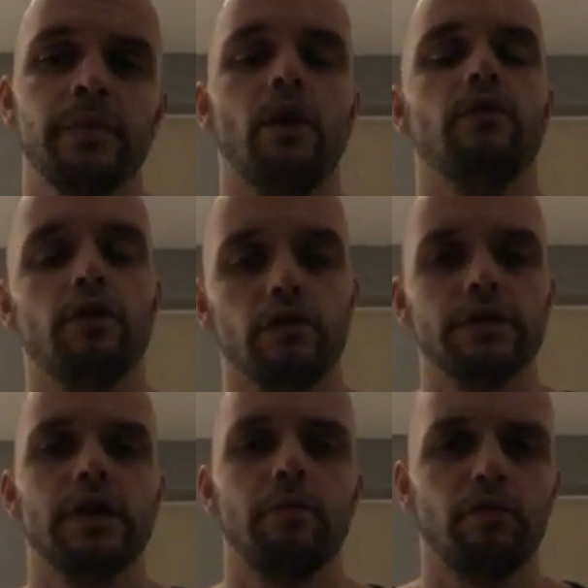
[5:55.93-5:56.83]
Of
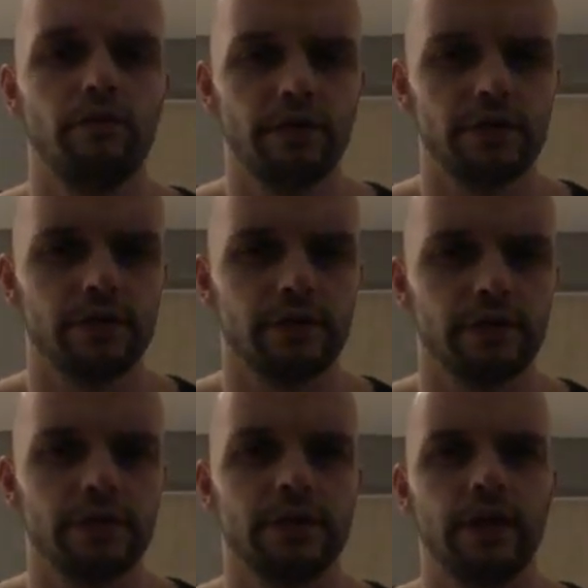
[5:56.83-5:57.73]
course they are
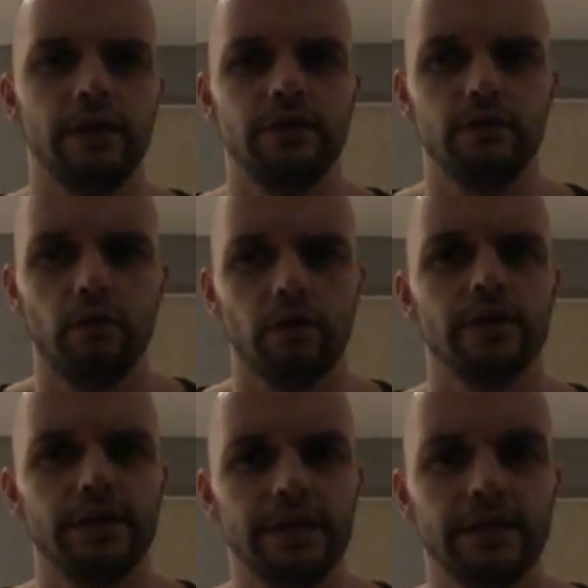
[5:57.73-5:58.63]
professionals, they do
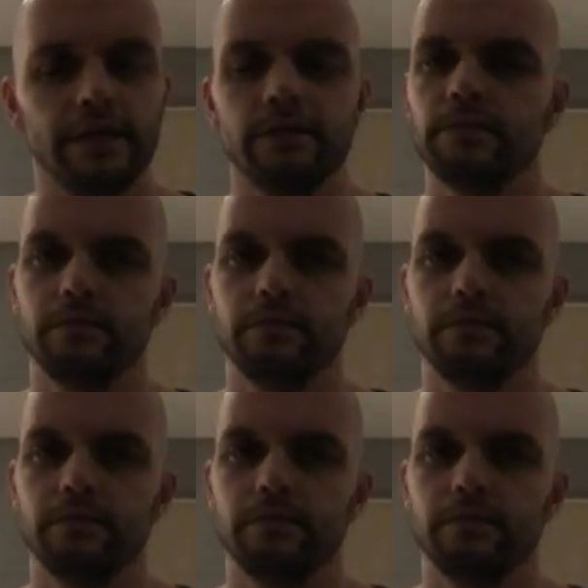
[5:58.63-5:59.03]
only this,